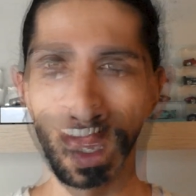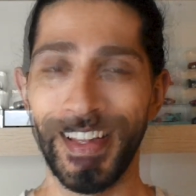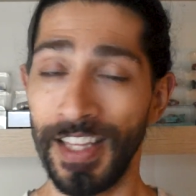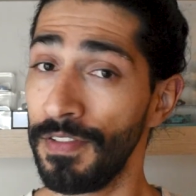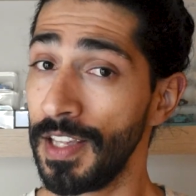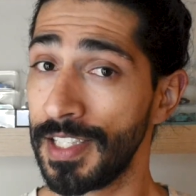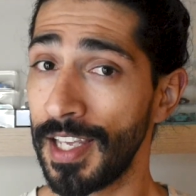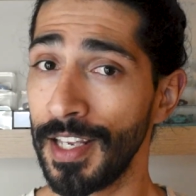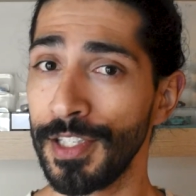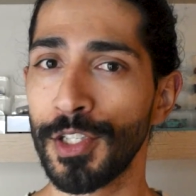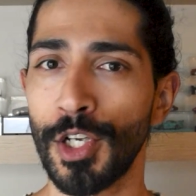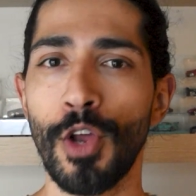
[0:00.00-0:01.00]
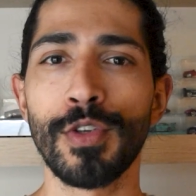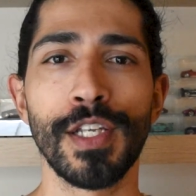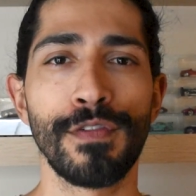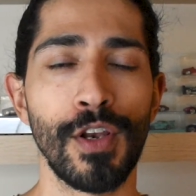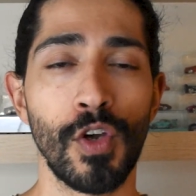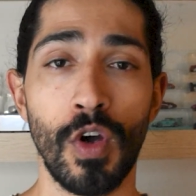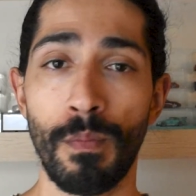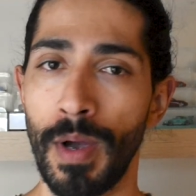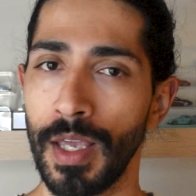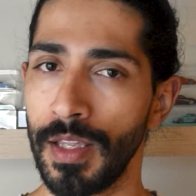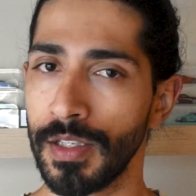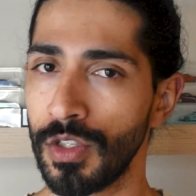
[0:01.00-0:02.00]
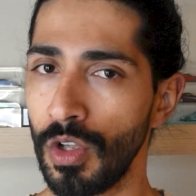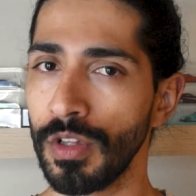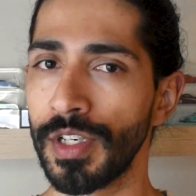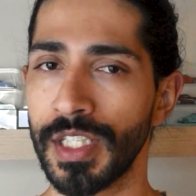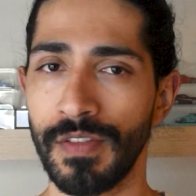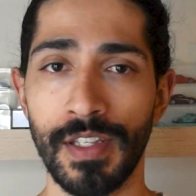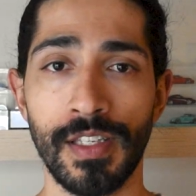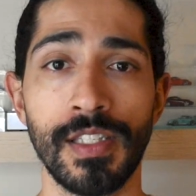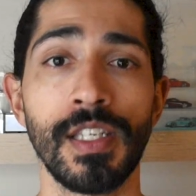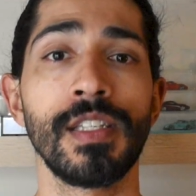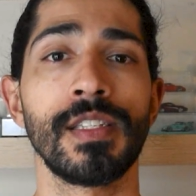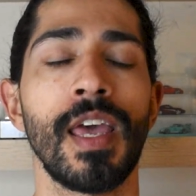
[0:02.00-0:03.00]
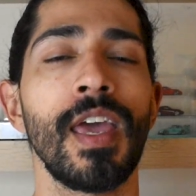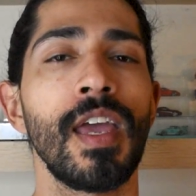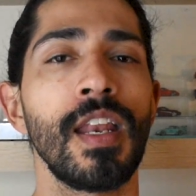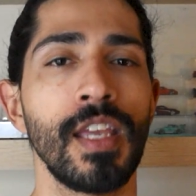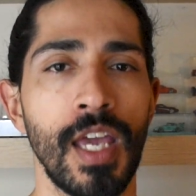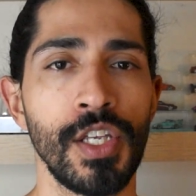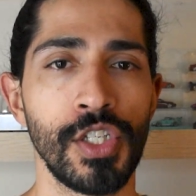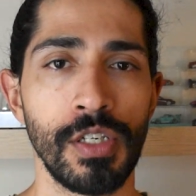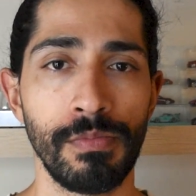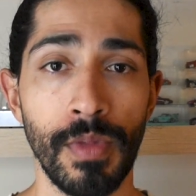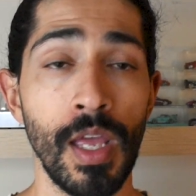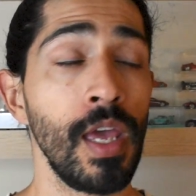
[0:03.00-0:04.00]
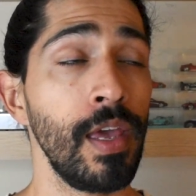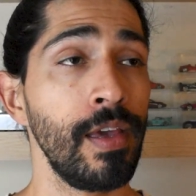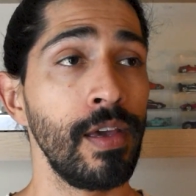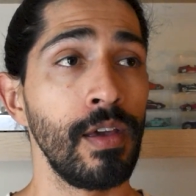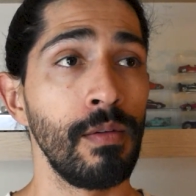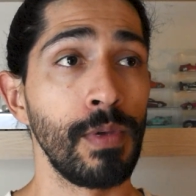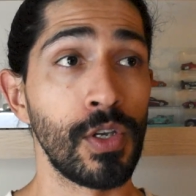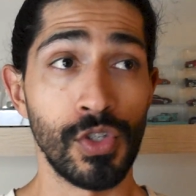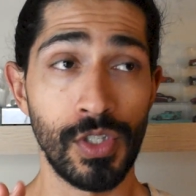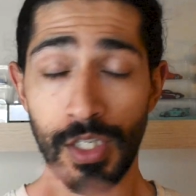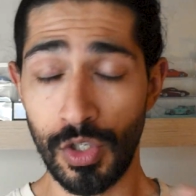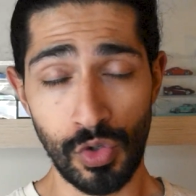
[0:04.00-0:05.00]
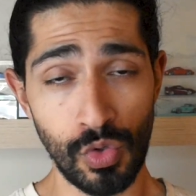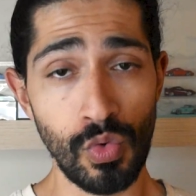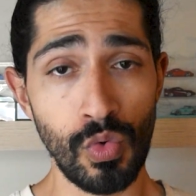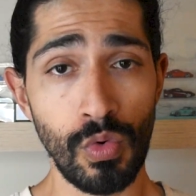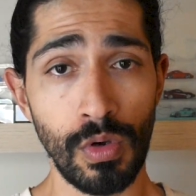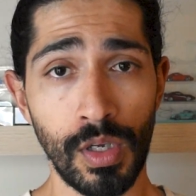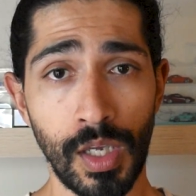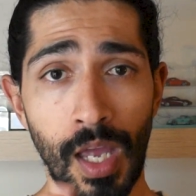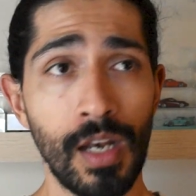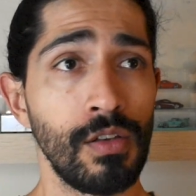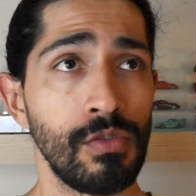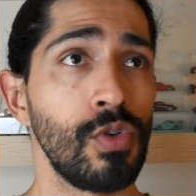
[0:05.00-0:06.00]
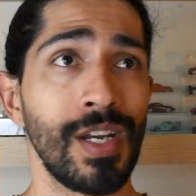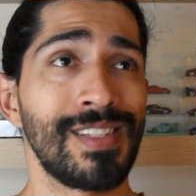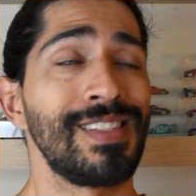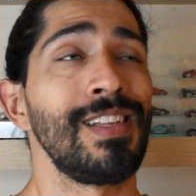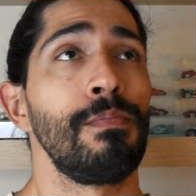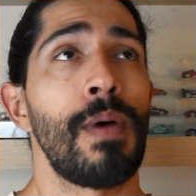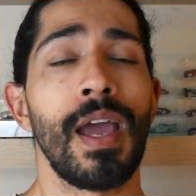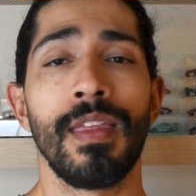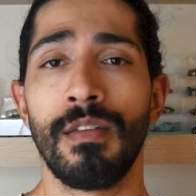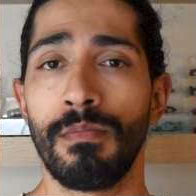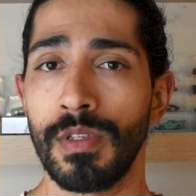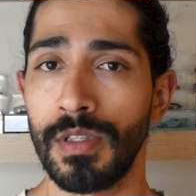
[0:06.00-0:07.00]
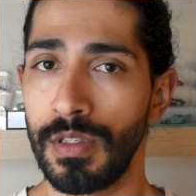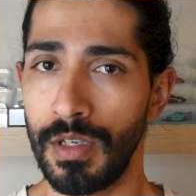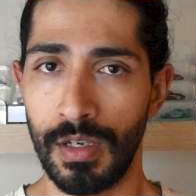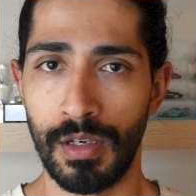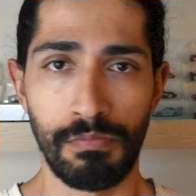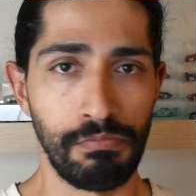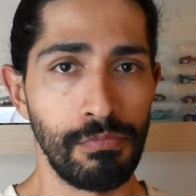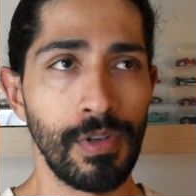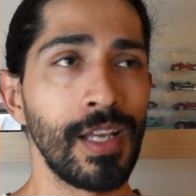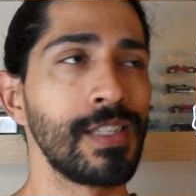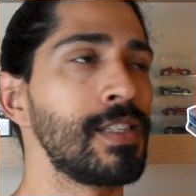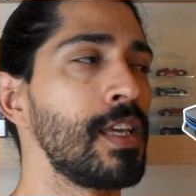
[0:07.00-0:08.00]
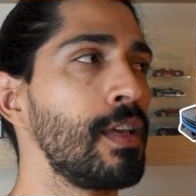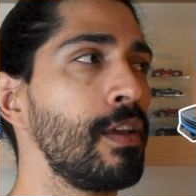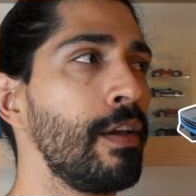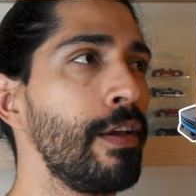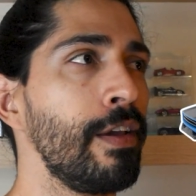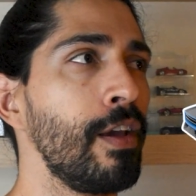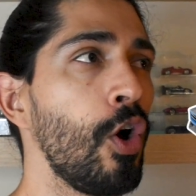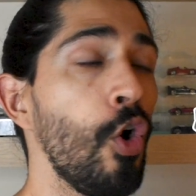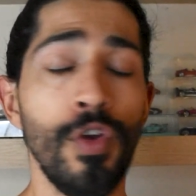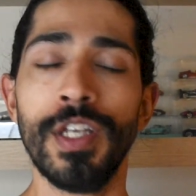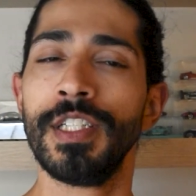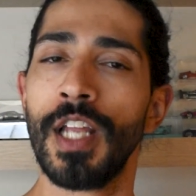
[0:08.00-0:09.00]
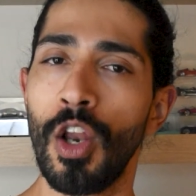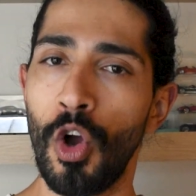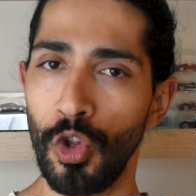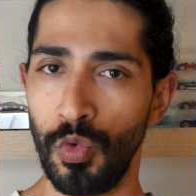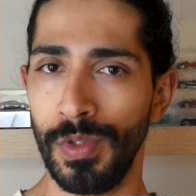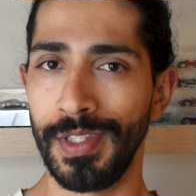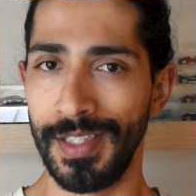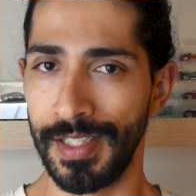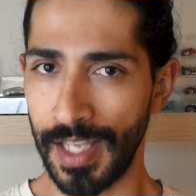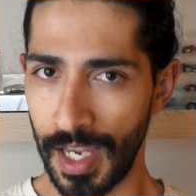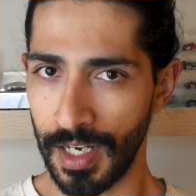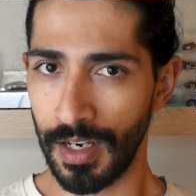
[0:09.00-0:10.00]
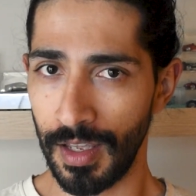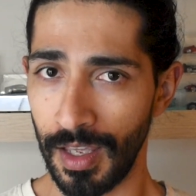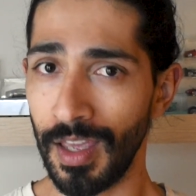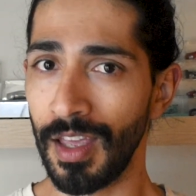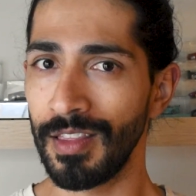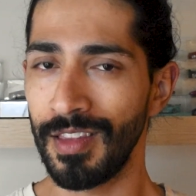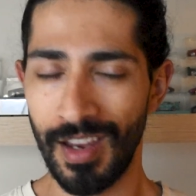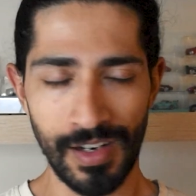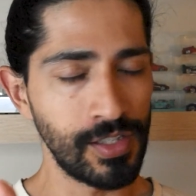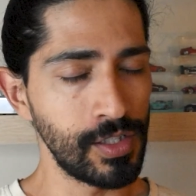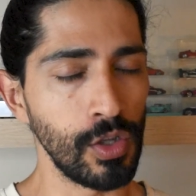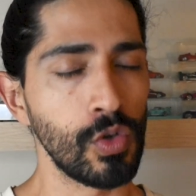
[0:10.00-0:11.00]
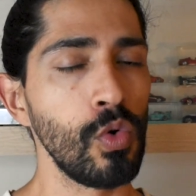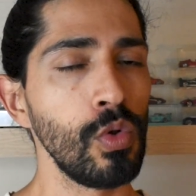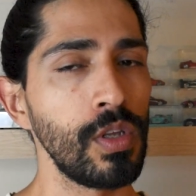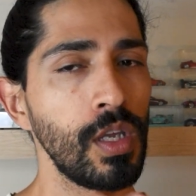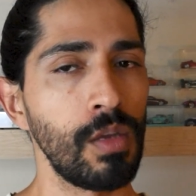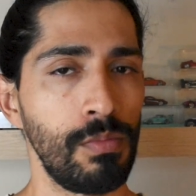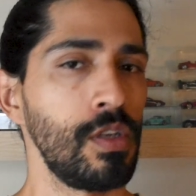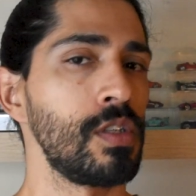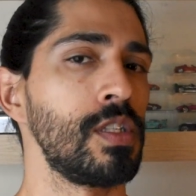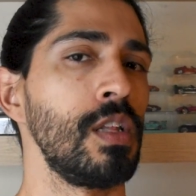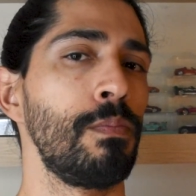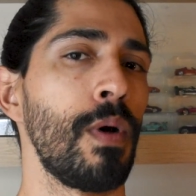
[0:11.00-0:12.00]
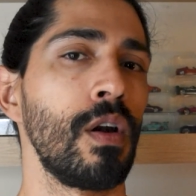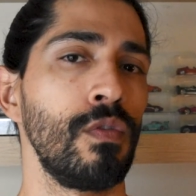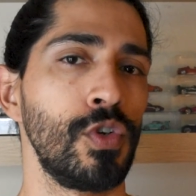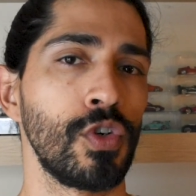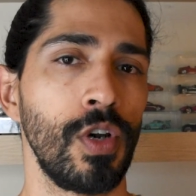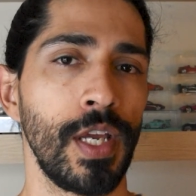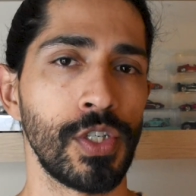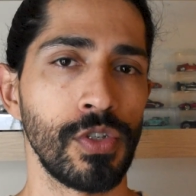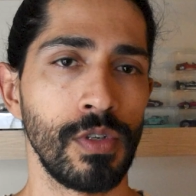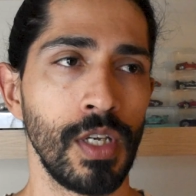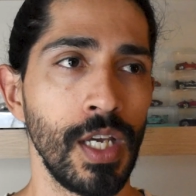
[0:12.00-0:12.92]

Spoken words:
The D.va design is closely followed up by the Soldier 76 and Genji, because these two you can still buy them as like say original Hot Wheels design, and they are still cool, they can be still part of your collection.